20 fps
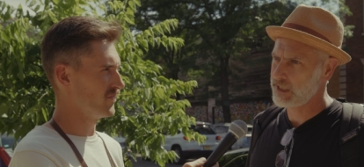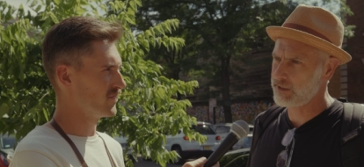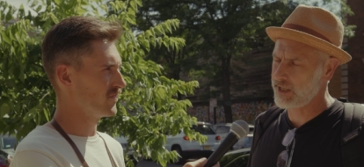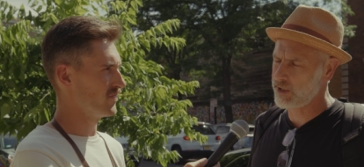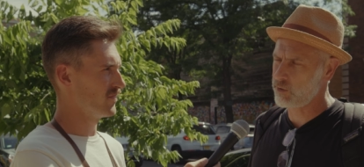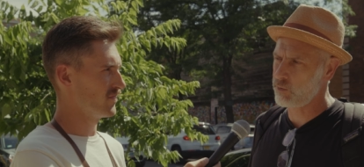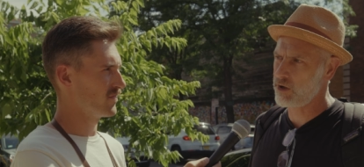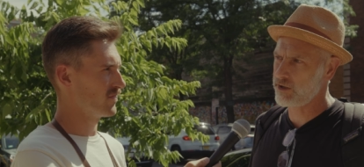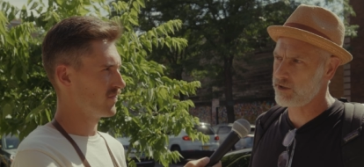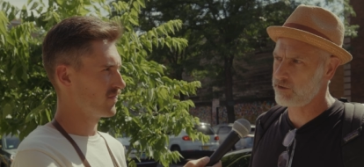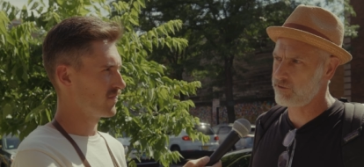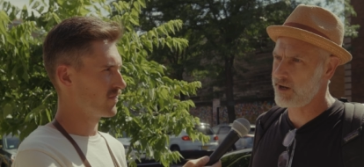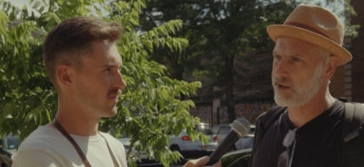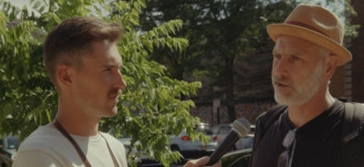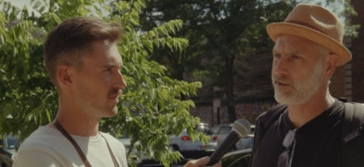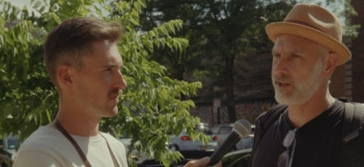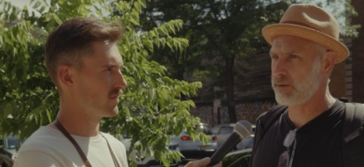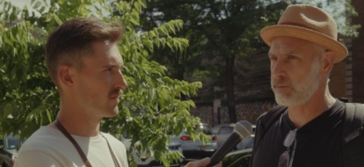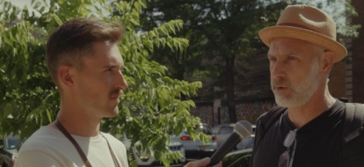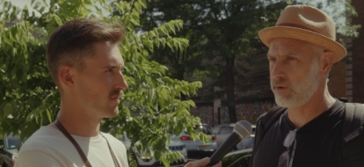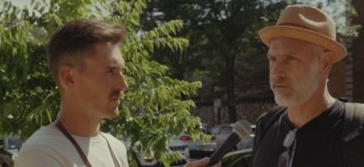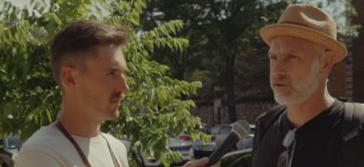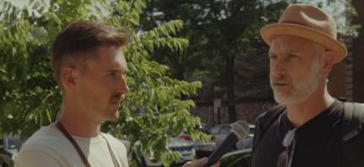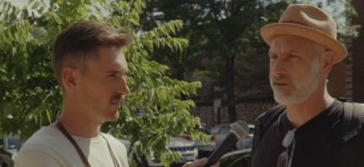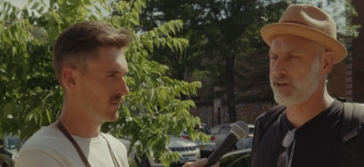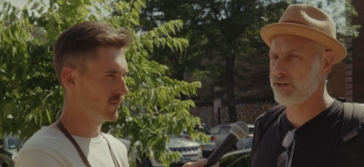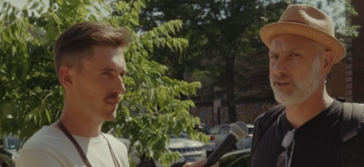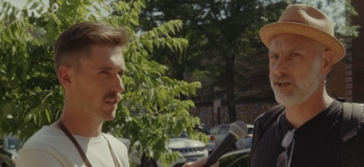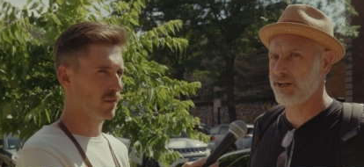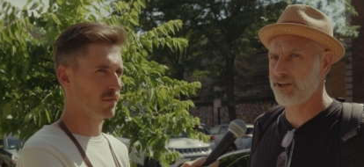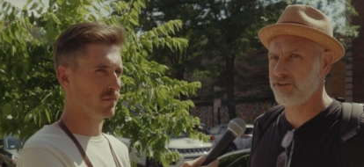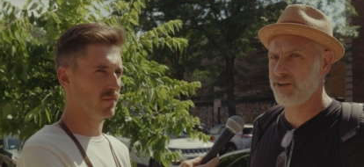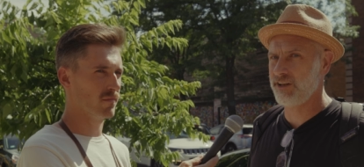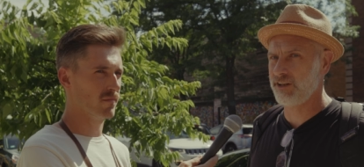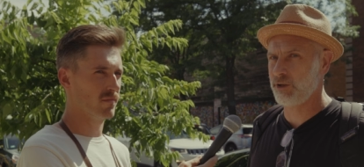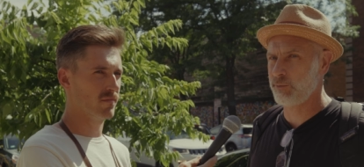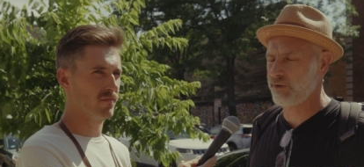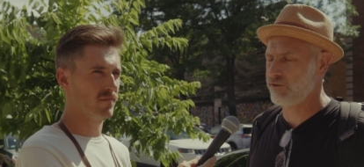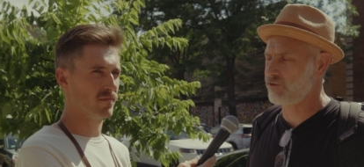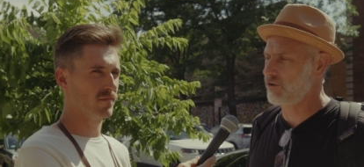Speaker 1: lot of walking around, a lot of moving around, a lot of dealing
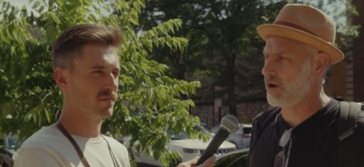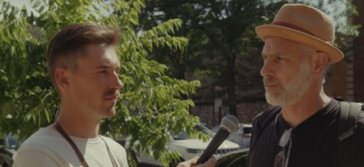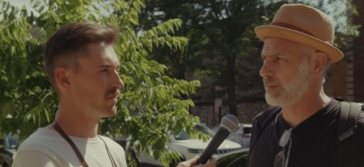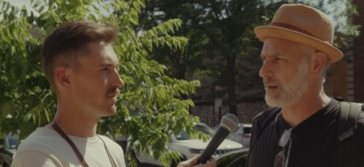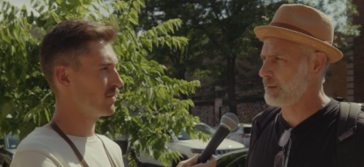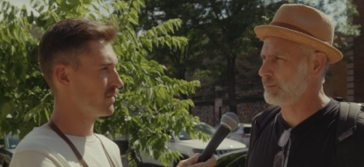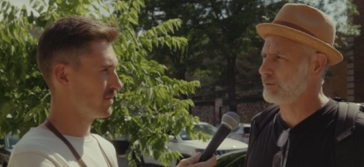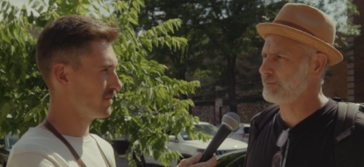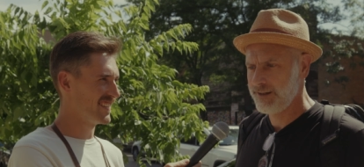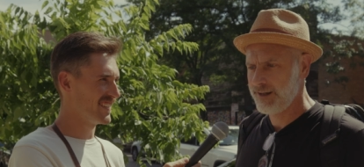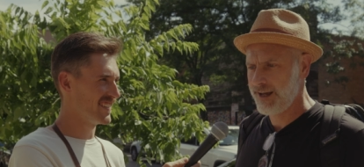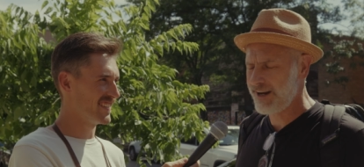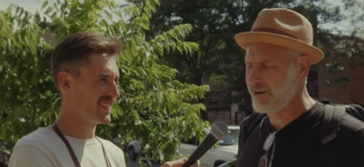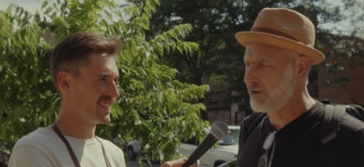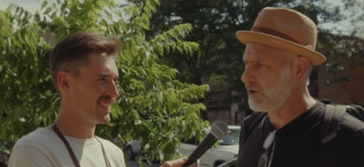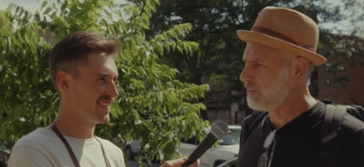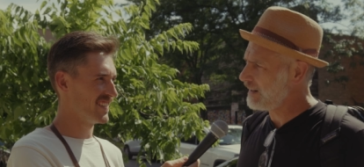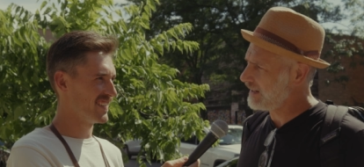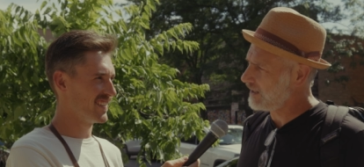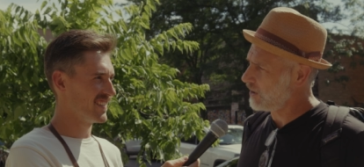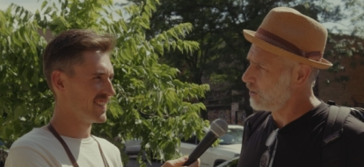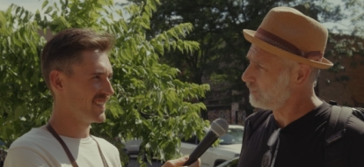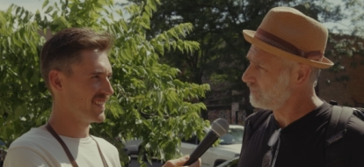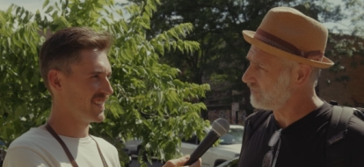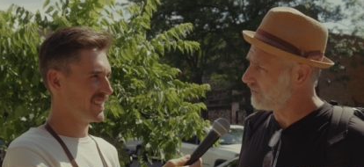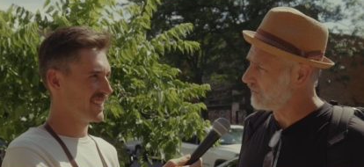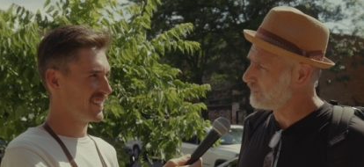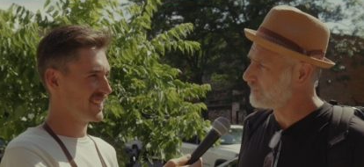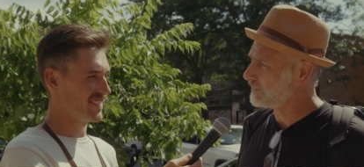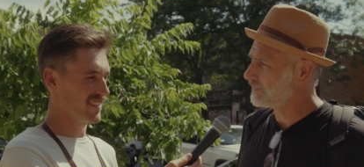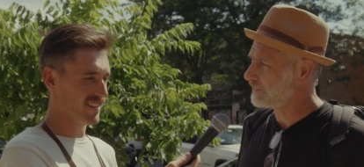with drunk people. I don't know, man. I hope so.